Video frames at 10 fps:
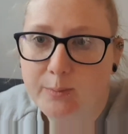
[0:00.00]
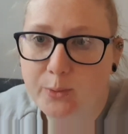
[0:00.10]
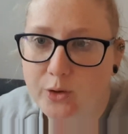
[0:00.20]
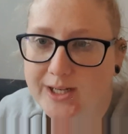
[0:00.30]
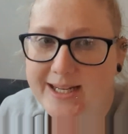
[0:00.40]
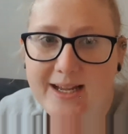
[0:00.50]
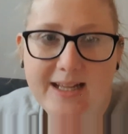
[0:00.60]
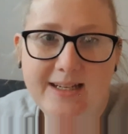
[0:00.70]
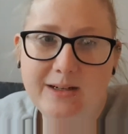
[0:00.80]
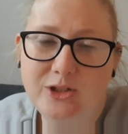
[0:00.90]
But
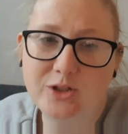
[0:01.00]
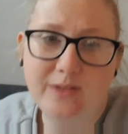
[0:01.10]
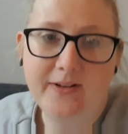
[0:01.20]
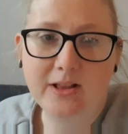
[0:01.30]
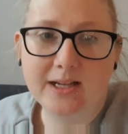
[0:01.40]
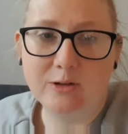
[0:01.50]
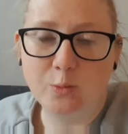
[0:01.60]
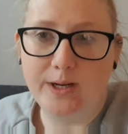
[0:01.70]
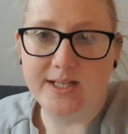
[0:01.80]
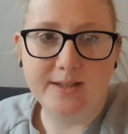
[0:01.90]
again, it just I felt like I was
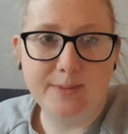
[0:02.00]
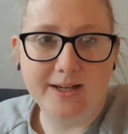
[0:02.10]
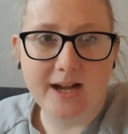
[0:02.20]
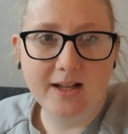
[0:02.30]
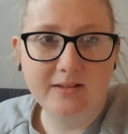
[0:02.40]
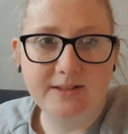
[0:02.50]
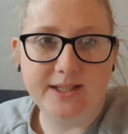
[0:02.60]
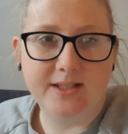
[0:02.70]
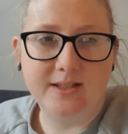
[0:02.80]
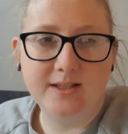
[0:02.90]
wasting my
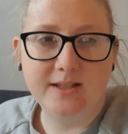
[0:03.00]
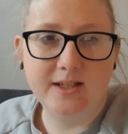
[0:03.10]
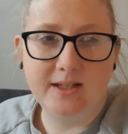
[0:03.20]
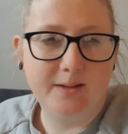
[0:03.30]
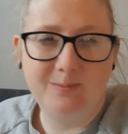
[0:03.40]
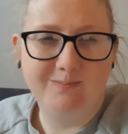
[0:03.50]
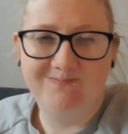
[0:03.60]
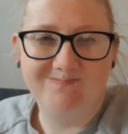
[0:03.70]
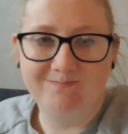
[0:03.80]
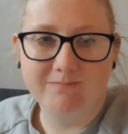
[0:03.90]
calories. Um,
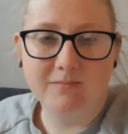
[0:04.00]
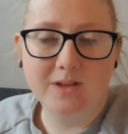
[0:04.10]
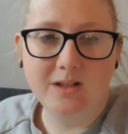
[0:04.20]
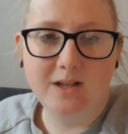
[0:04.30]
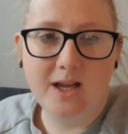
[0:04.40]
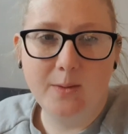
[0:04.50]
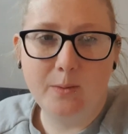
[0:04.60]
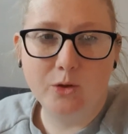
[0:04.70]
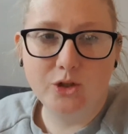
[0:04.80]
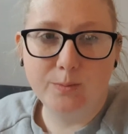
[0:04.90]
no, I
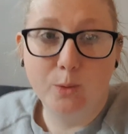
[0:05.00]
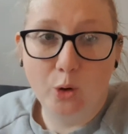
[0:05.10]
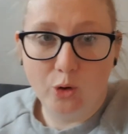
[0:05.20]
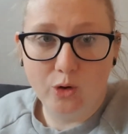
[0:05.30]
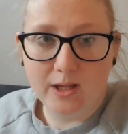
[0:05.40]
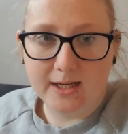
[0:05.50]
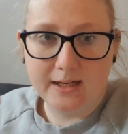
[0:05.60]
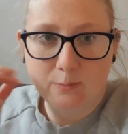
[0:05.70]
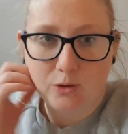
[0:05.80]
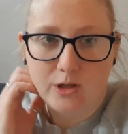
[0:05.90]
wanted more. Like,
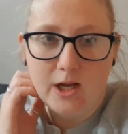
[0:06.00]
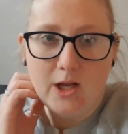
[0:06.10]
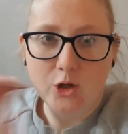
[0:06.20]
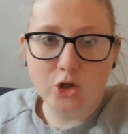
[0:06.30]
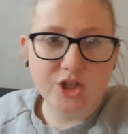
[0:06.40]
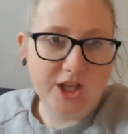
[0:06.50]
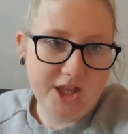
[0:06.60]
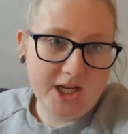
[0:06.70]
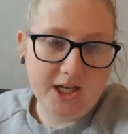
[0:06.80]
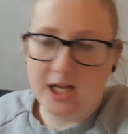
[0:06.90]
I'd want not just the
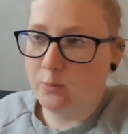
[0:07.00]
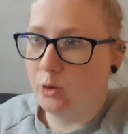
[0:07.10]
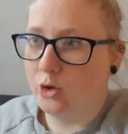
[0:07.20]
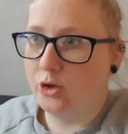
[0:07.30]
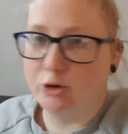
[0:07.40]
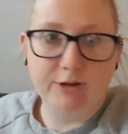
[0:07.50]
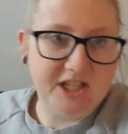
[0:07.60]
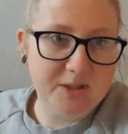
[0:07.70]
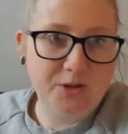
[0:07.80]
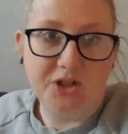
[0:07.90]
thin, I'd want the
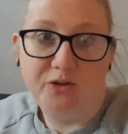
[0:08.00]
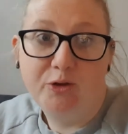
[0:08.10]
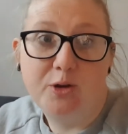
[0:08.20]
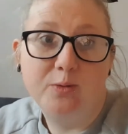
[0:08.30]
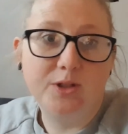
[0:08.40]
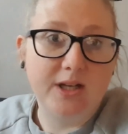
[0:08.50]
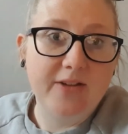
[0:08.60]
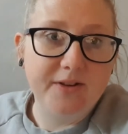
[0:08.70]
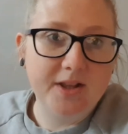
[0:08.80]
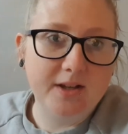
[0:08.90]
crisps and the fruit and
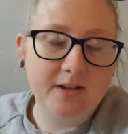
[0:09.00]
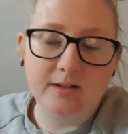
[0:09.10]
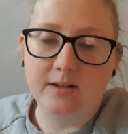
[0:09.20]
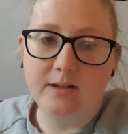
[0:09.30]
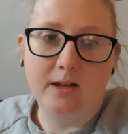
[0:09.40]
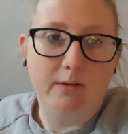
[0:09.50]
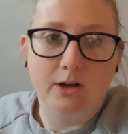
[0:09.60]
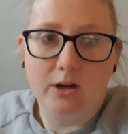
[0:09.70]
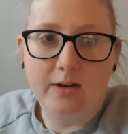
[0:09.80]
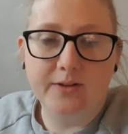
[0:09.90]
everything. And no, I
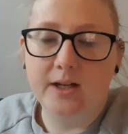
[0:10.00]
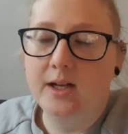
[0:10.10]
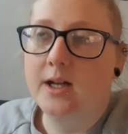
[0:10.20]
can't have that.